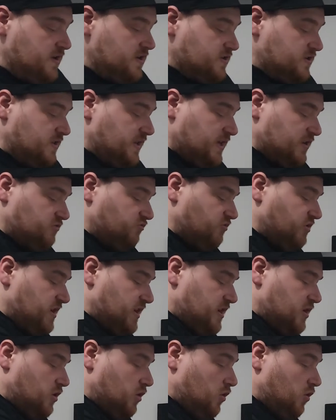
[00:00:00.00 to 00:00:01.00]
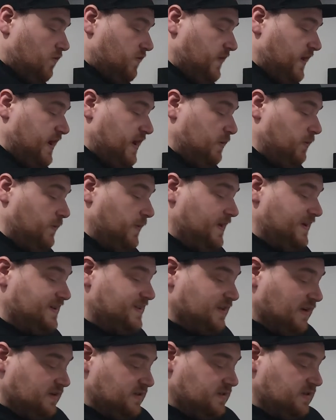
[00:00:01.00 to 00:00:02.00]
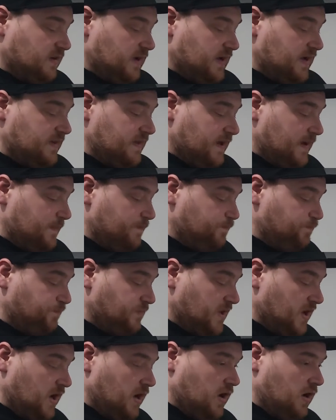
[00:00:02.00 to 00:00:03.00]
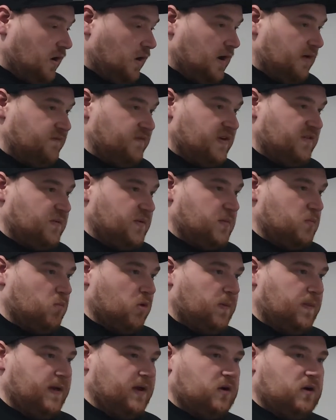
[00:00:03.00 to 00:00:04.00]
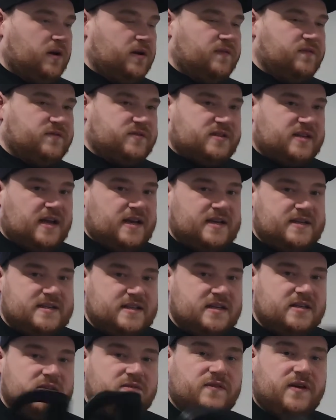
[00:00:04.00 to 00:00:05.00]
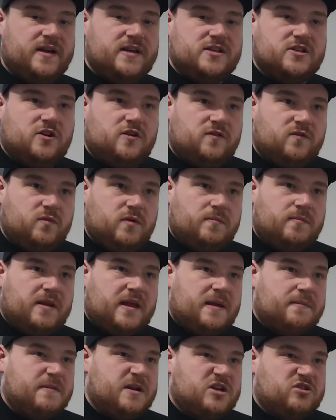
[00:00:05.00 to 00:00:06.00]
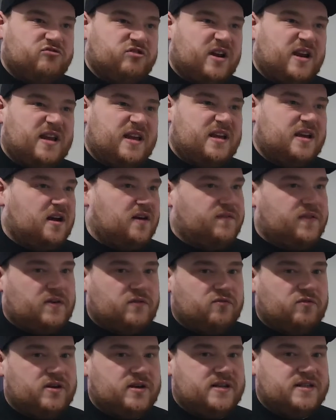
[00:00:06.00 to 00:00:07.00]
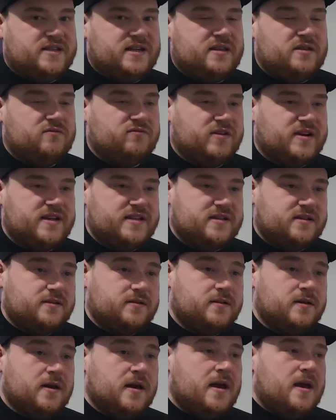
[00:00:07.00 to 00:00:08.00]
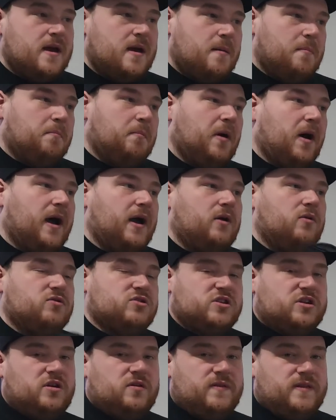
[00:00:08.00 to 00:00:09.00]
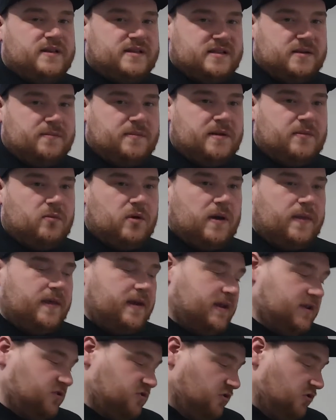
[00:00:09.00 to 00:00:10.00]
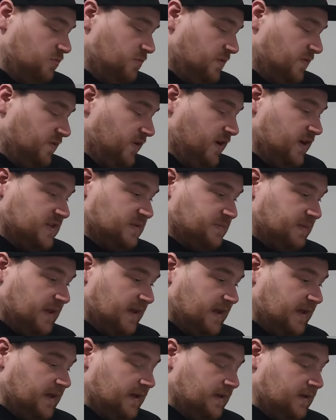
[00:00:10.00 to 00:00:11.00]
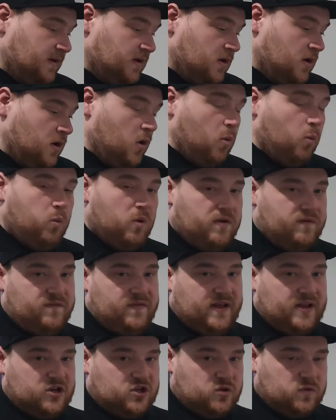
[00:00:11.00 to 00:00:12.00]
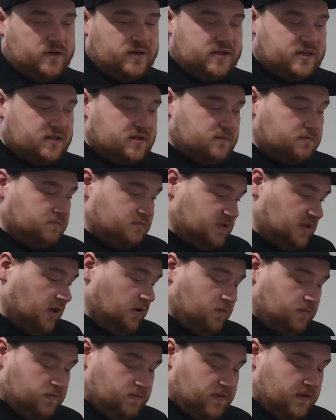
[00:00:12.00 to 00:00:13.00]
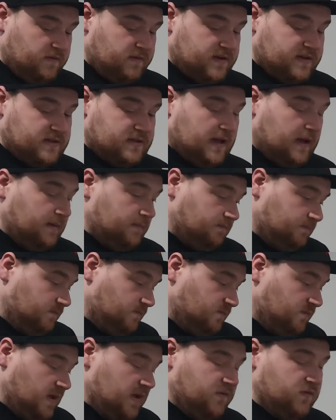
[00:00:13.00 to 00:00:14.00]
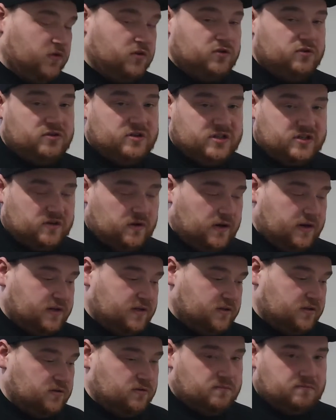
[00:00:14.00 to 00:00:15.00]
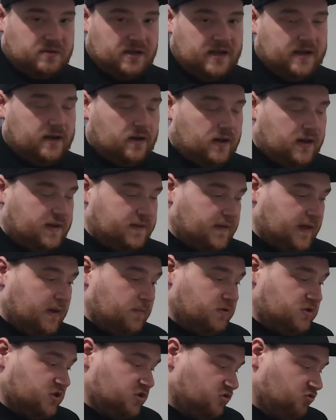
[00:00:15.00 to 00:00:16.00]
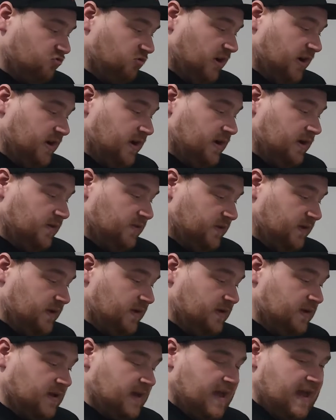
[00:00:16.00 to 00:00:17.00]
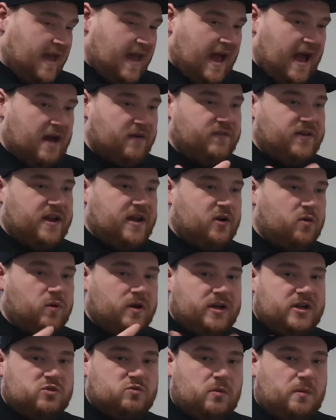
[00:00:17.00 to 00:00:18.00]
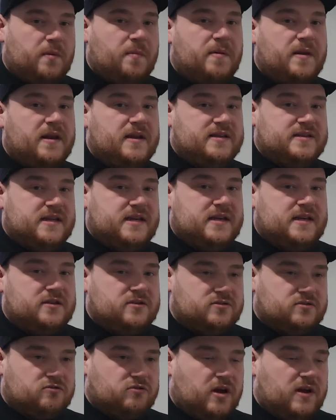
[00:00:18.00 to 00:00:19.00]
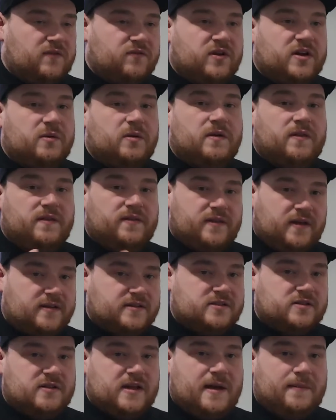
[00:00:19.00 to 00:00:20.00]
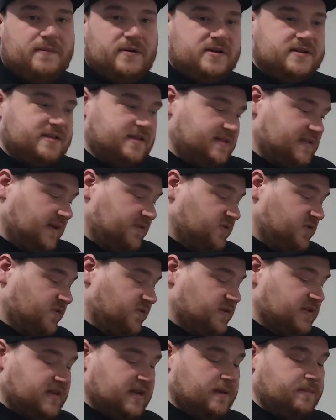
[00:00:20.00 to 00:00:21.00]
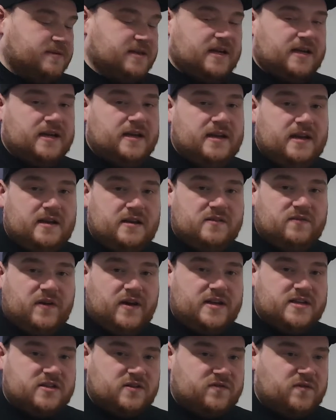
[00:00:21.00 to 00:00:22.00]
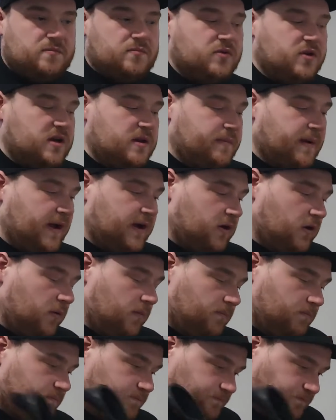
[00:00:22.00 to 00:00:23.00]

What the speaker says: So that's really cool for anyone that does like that. I've never been one that kind of takes the interface off when playing mixed reality. I've never really seen the reason, but I also know there's some people out there that do prefer to play it with that choice. So there is that if you do decide to play it like that, which is great. And I think having that quick swap ability is great for anyone that does do that because it saves you having to keep taking the interface off and putting it back on.